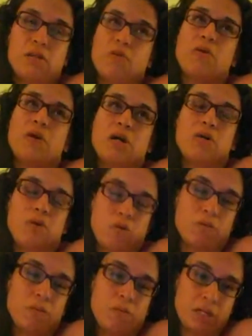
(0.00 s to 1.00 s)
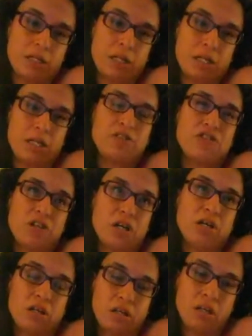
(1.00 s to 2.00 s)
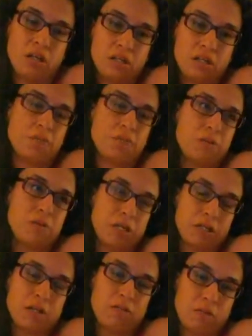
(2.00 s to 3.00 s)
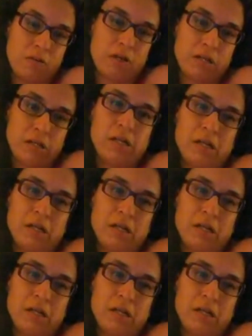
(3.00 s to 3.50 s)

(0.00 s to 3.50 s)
I'm all gung-ho for people like that. That's young people like that for you.